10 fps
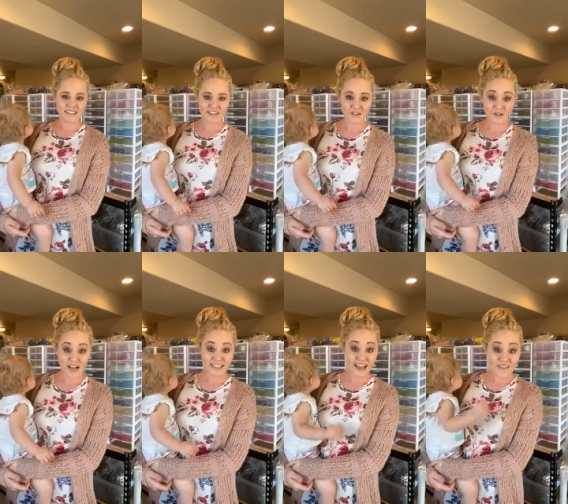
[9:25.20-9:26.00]
you
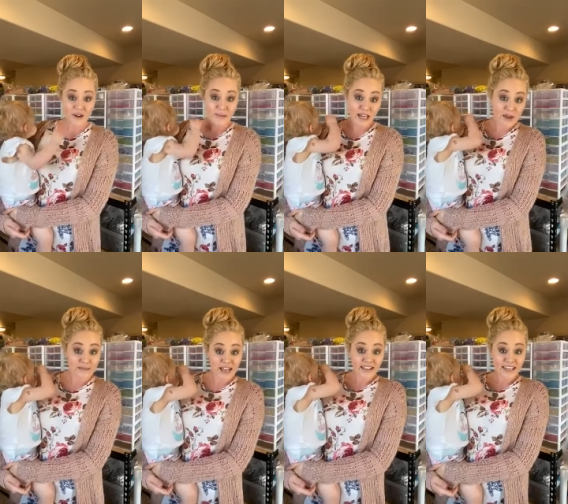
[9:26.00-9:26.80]
guys love them and I'm
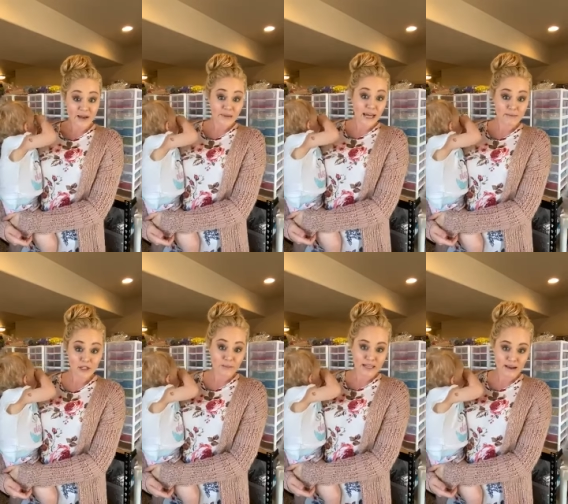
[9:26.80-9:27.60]
selling them and I'm
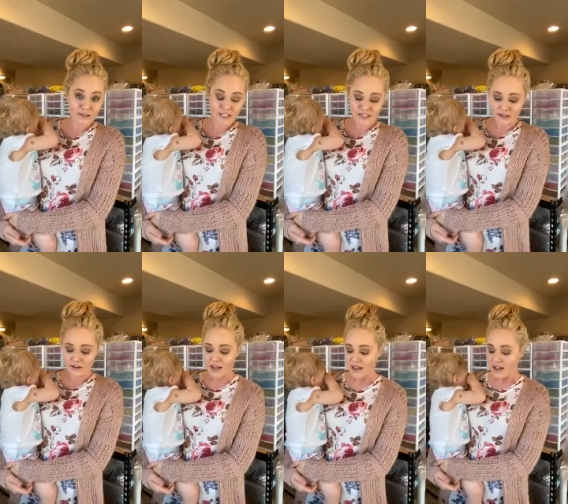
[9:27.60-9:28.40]
shipping them to you.
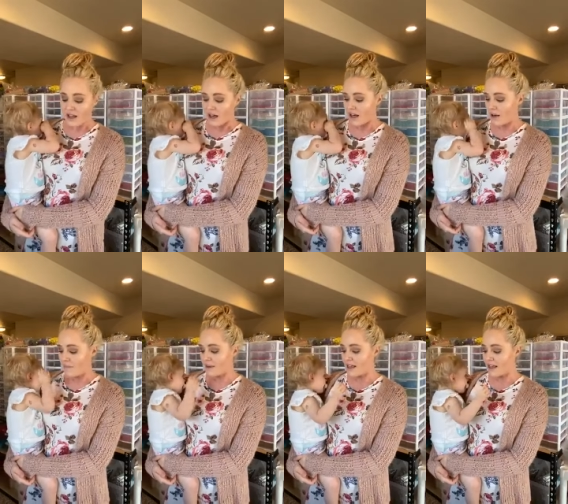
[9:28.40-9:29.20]
Um,
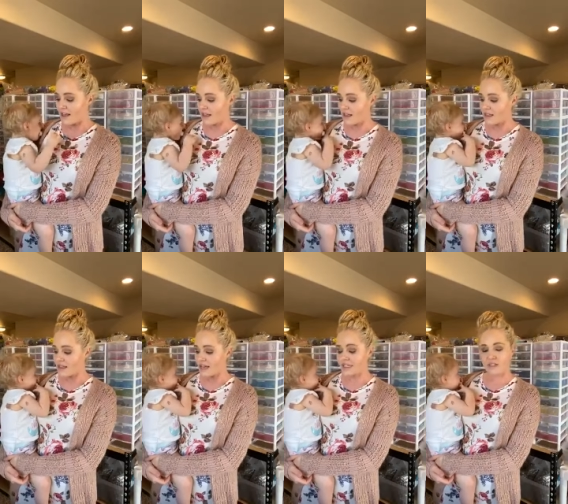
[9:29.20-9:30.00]
but
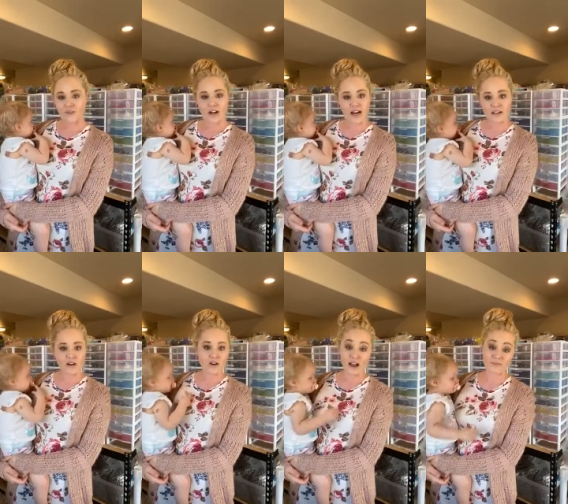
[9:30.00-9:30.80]
thanks for, I
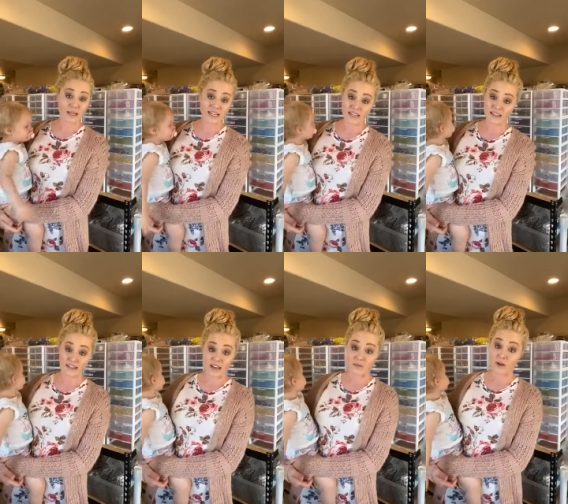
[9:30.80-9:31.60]
know I've been getting a
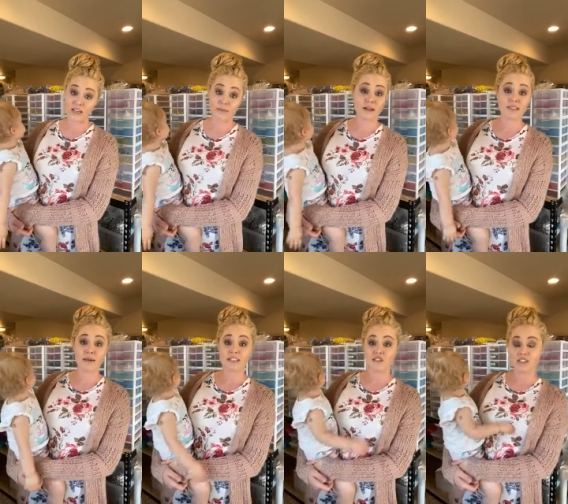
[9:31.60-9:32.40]
lot more emails and
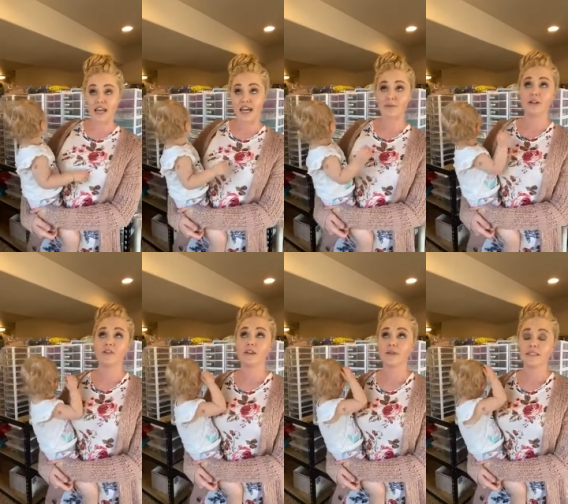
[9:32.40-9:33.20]
messages. Hey, when are you
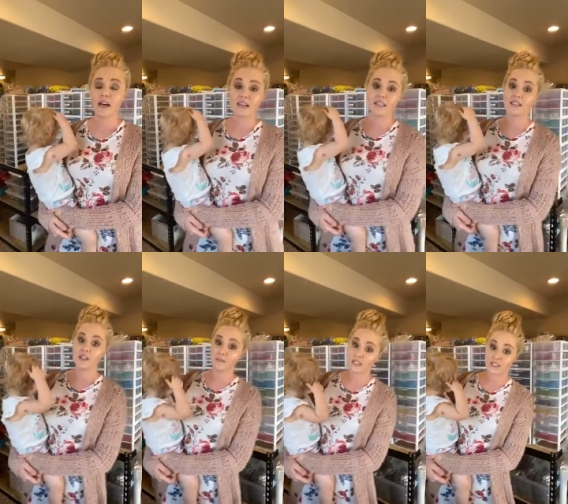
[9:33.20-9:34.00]
going to restock this? So
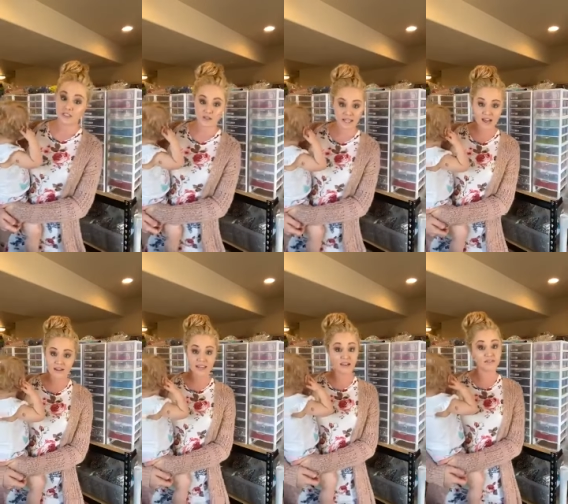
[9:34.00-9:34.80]
much is sold out. I
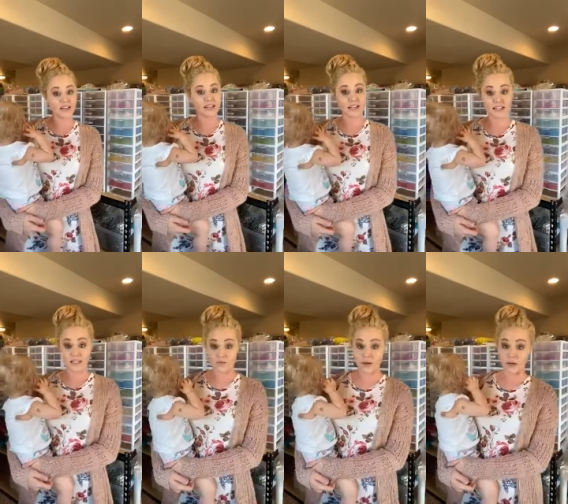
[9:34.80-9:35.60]
can't find anything
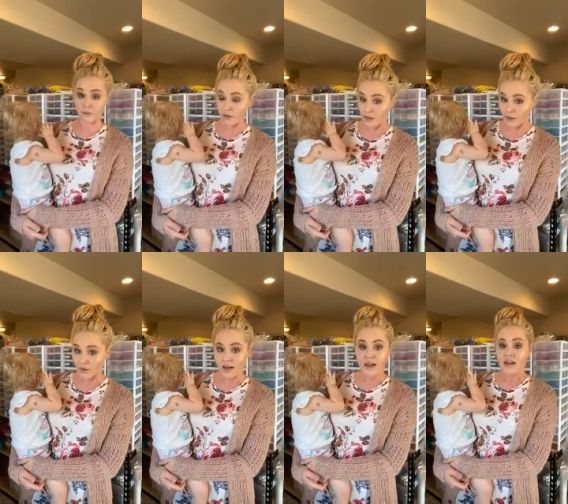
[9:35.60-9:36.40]
in royal blue,
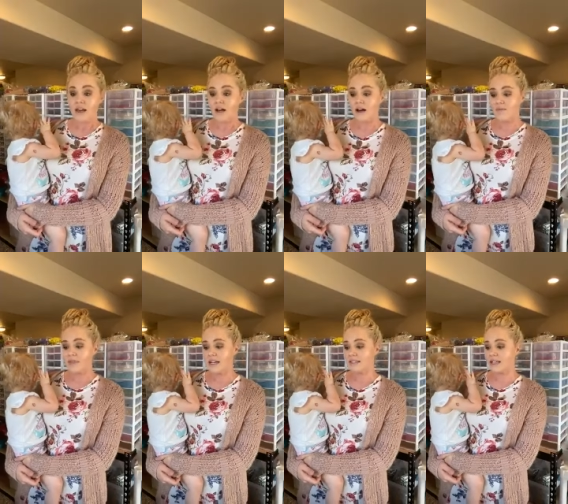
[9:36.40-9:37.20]
um,
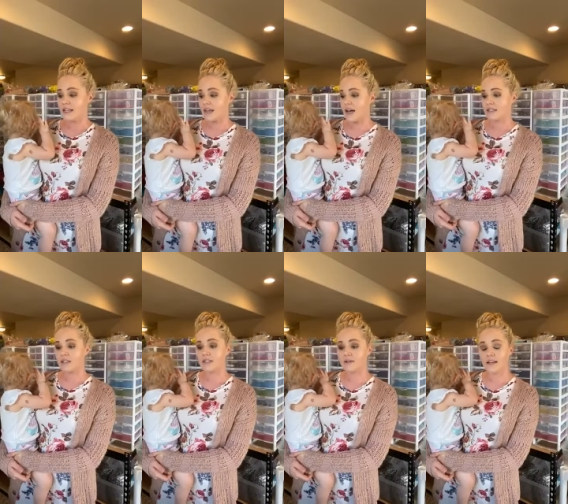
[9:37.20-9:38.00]
things like that. So I
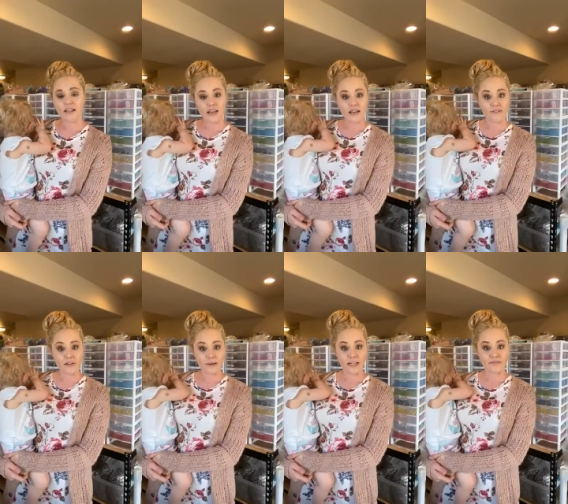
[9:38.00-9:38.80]
just want to thank
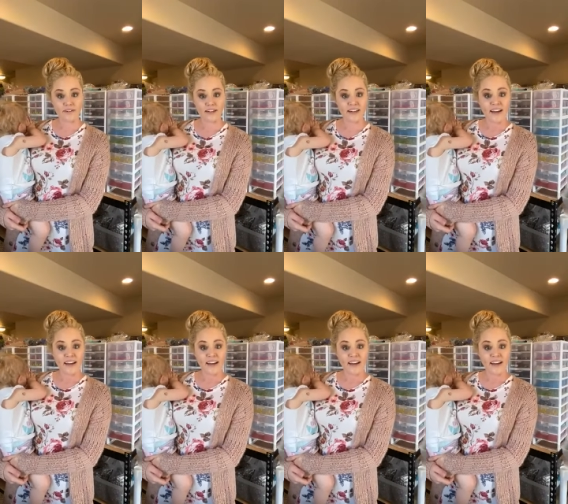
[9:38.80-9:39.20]
everybody for